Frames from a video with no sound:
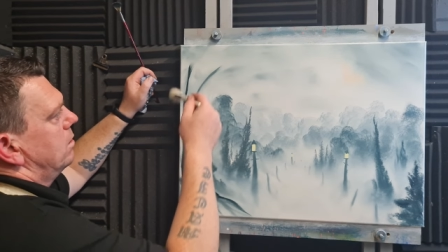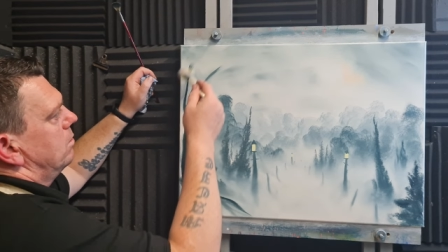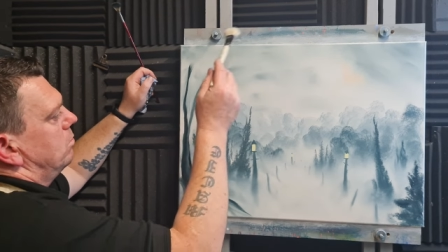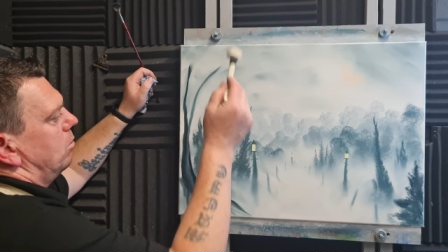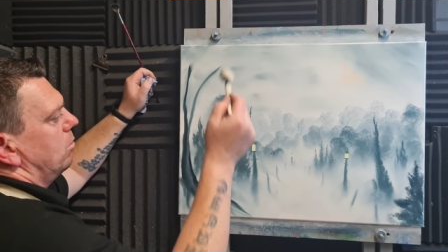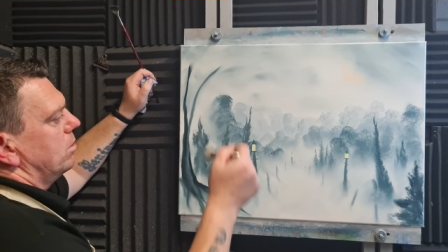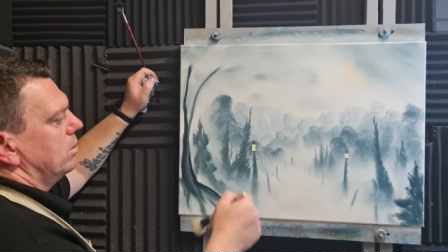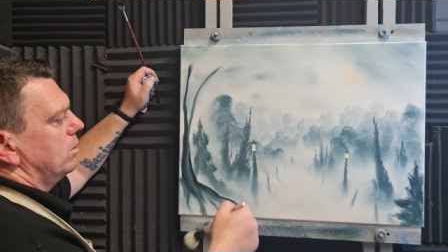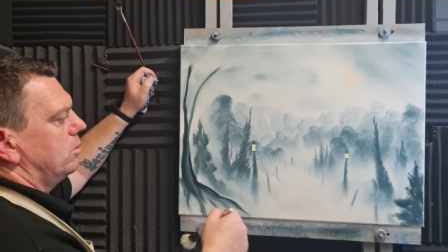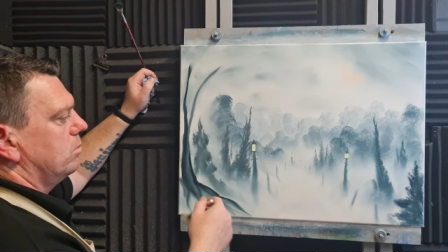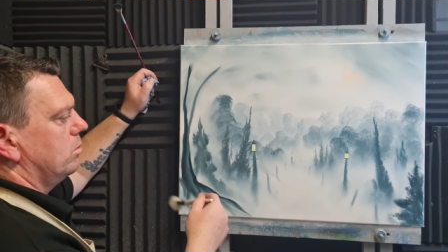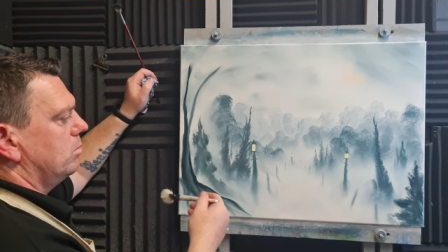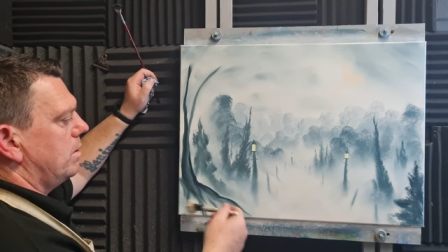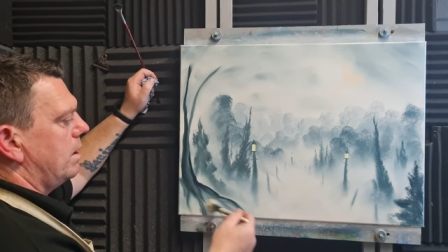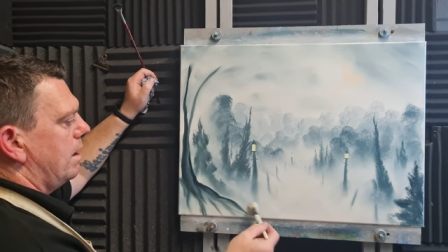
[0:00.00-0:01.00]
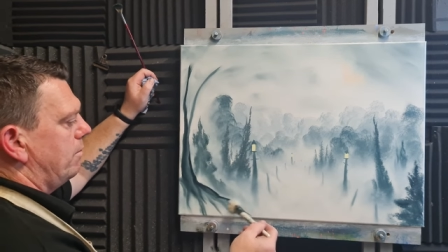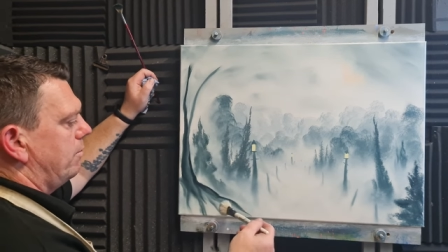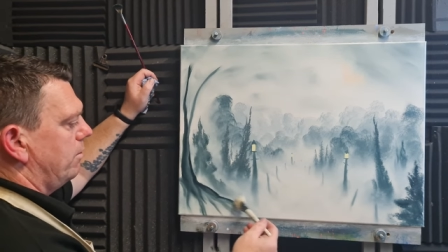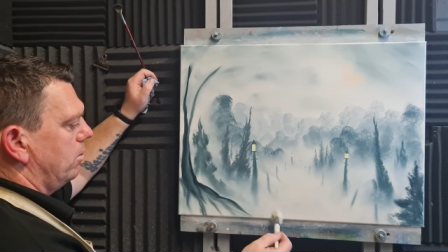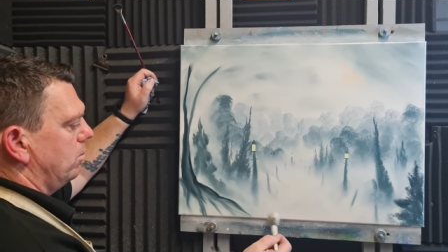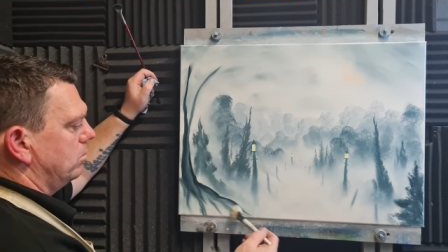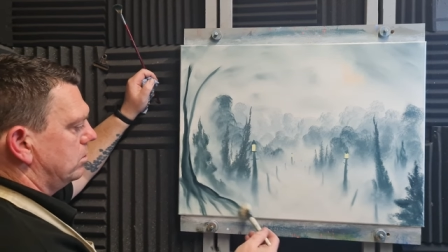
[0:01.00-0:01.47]
What we're going to do up there,
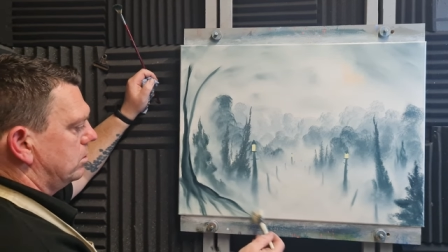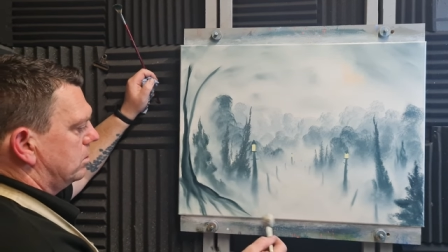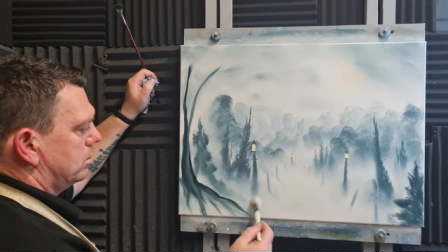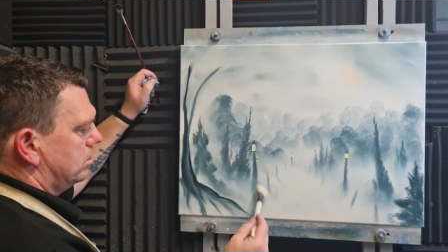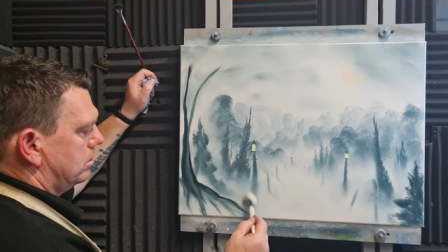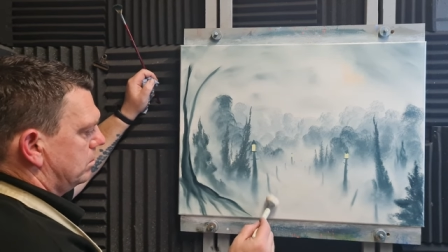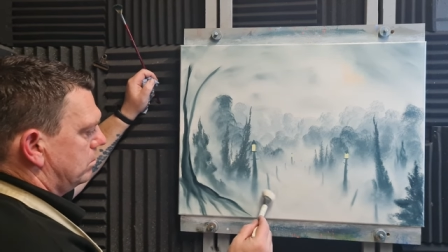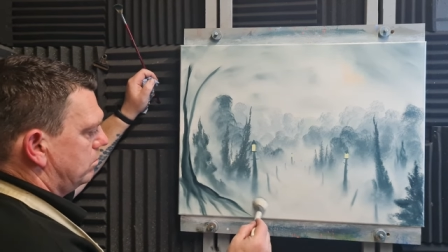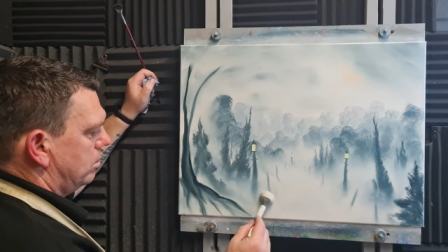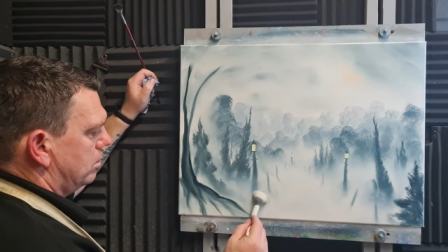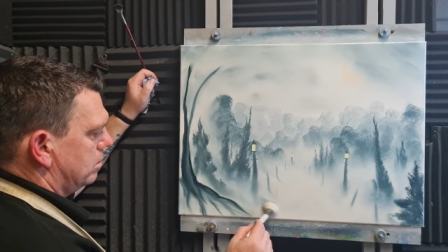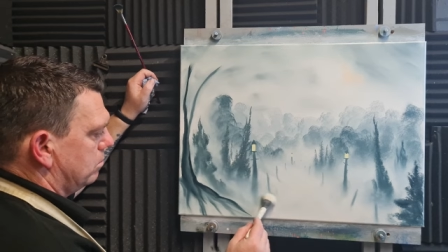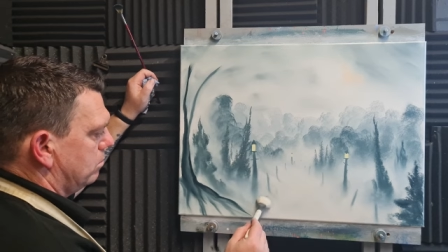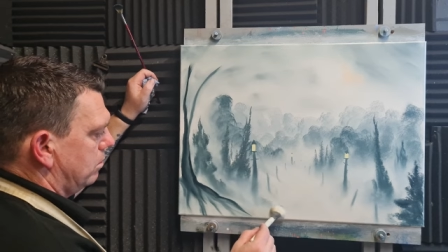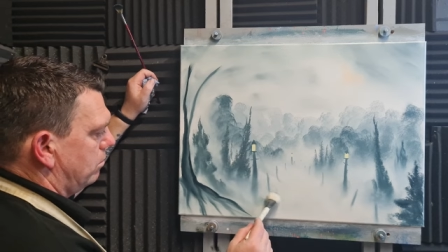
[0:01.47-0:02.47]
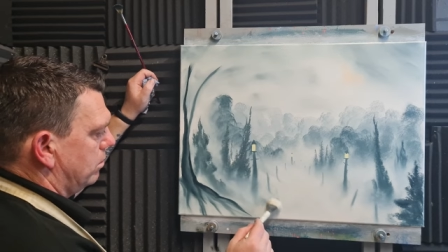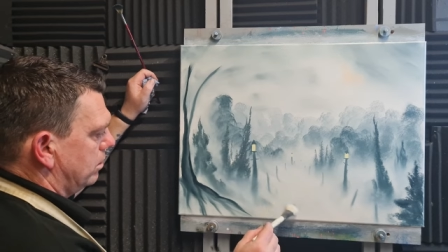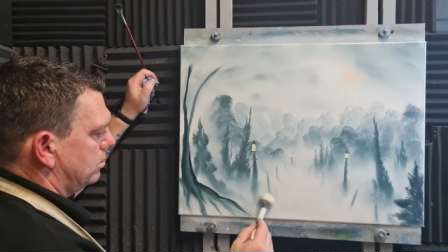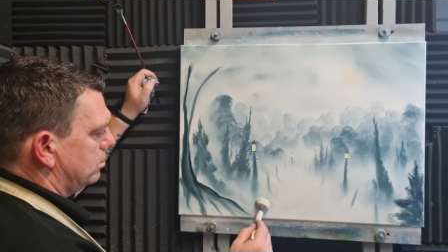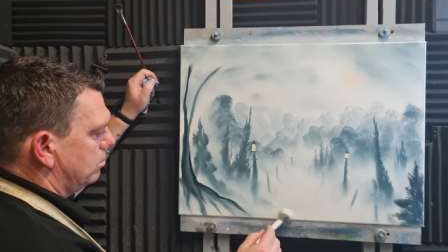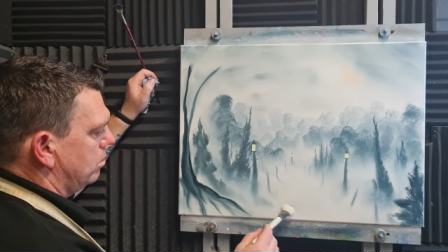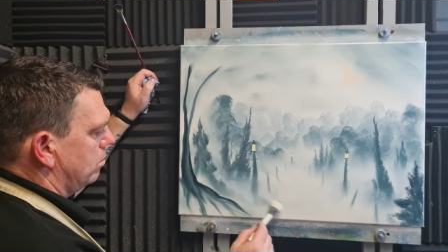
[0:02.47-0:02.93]
folks, what do we want to
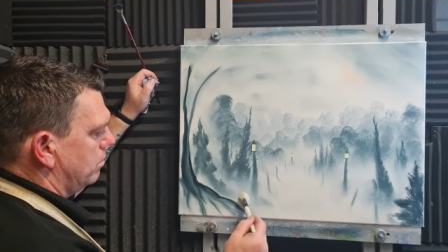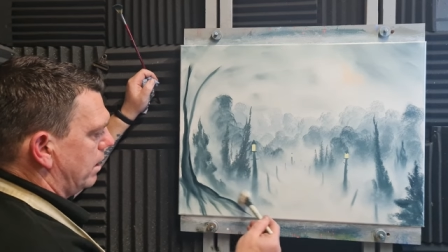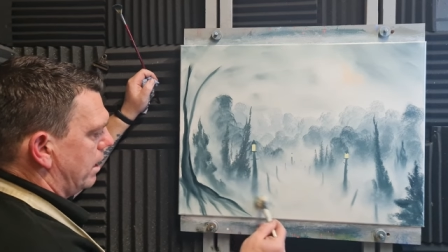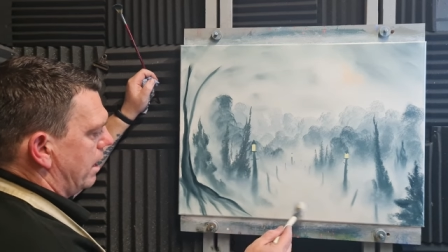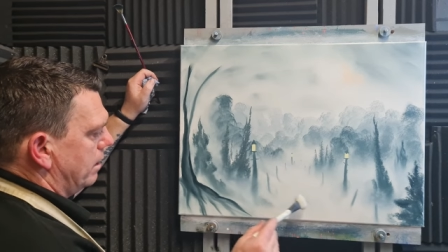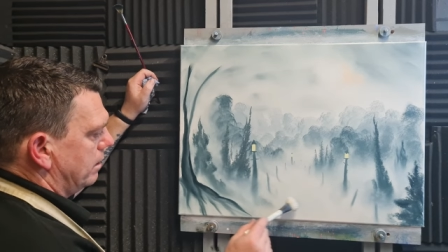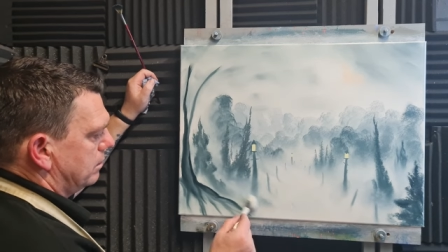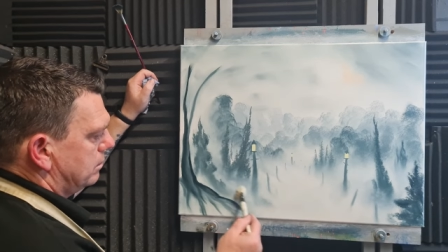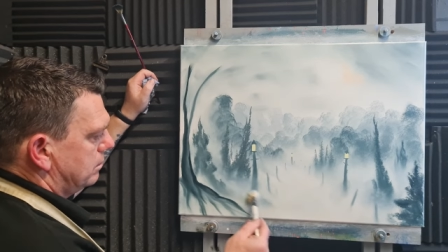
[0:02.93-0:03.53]
do up there?